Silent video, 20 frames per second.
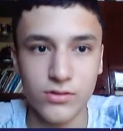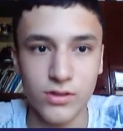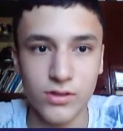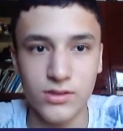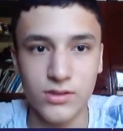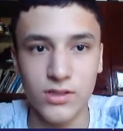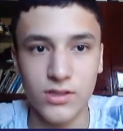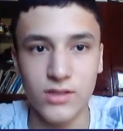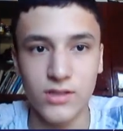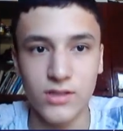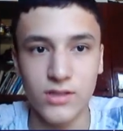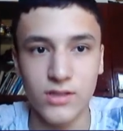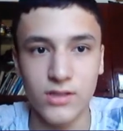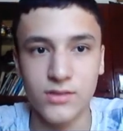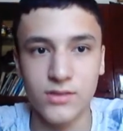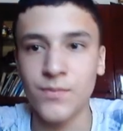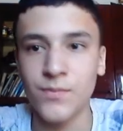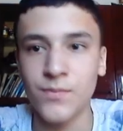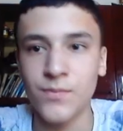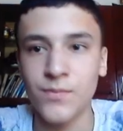Yes.
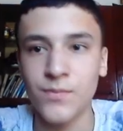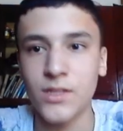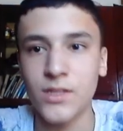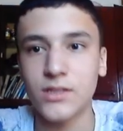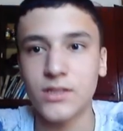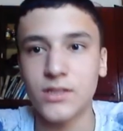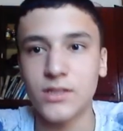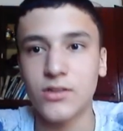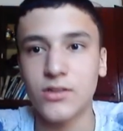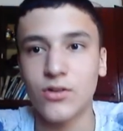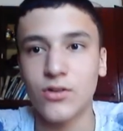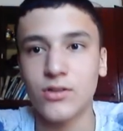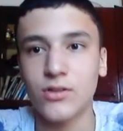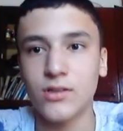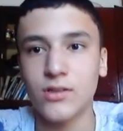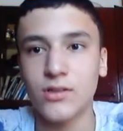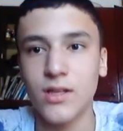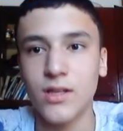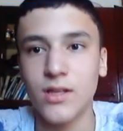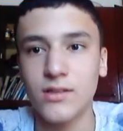So it's
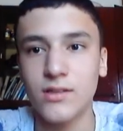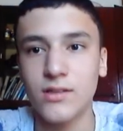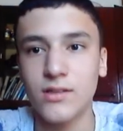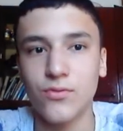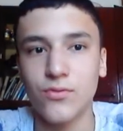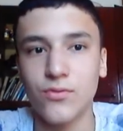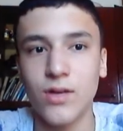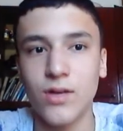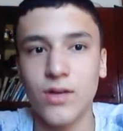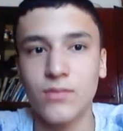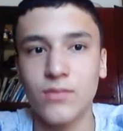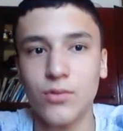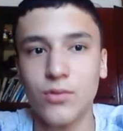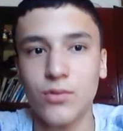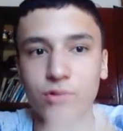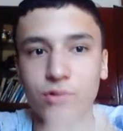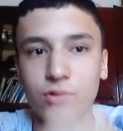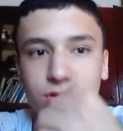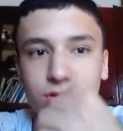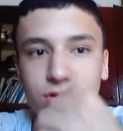less than
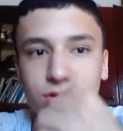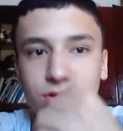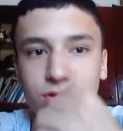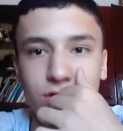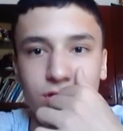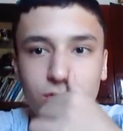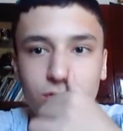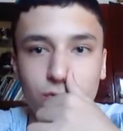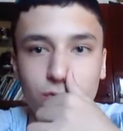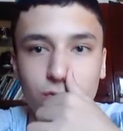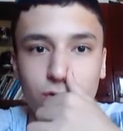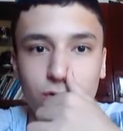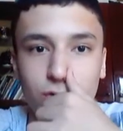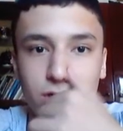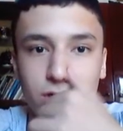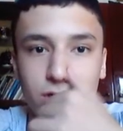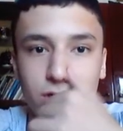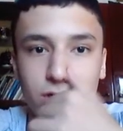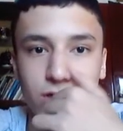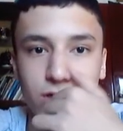1.0. So what does
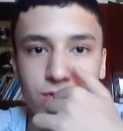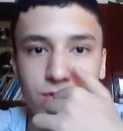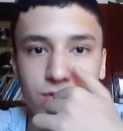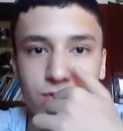it mean?